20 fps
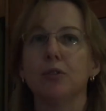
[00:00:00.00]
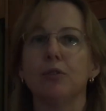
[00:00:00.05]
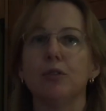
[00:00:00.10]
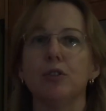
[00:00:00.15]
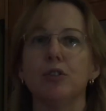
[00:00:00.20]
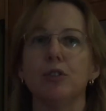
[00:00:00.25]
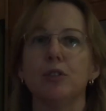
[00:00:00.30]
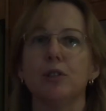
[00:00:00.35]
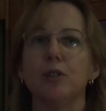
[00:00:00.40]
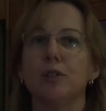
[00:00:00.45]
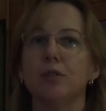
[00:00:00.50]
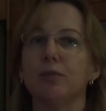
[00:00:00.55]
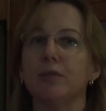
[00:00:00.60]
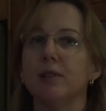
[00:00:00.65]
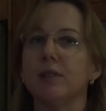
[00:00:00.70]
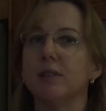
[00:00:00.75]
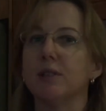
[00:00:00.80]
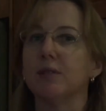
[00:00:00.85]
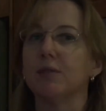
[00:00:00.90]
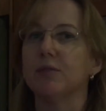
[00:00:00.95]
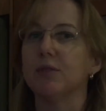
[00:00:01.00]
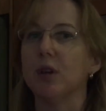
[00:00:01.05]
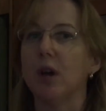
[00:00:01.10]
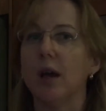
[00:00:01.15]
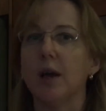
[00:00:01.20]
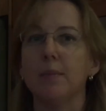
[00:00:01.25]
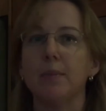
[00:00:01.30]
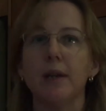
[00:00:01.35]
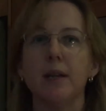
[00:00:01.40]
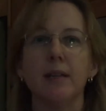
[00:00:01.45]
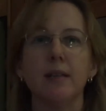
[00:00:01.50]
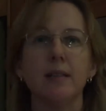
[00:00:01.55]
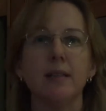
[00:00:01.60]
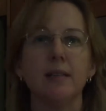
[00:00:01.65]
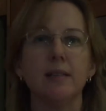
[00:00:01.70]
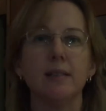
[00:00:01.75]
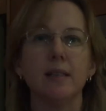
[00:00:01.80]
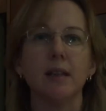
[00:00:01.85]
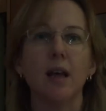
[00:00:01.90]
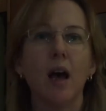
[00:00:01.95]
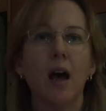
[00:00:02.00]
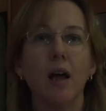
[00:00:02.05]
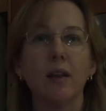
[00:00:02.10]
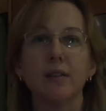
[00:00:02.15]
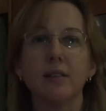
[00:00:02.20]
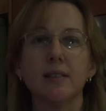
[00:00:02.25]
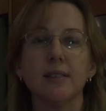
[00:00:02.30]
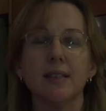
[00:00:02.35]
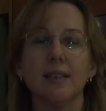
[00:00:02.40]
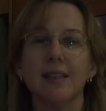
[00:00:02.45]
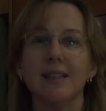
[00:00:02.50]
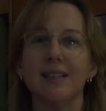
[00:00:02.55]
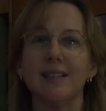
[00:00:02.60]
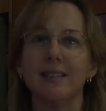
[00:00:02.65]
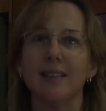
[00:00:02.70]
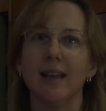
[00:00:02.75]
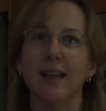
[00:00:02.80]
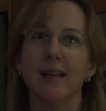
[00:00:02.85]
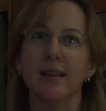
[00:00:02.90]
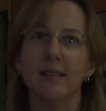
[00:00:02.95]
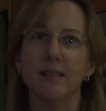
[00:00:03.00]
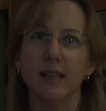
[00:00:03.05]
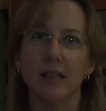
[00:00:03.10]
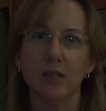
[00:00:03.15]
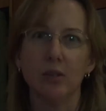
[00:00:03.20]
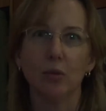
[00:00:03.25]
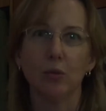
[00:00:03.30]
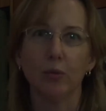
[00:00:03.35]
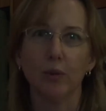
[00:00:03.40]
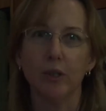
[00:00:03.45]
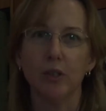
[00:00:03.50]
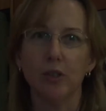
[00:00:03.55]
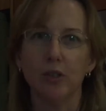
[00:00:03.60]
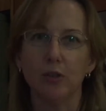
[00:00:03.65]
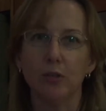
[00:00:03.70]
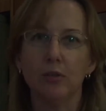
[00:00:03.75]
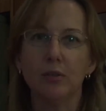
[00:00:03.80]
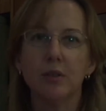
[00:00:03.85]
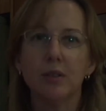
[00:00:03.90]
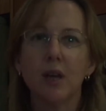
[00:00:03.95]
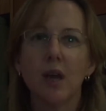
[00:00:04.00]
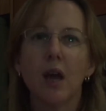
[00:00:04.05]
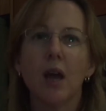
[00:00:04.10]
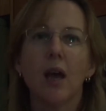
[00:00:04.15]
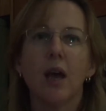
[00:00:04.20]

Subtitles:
reduce the risk of diabetes and heart disease and dental issues,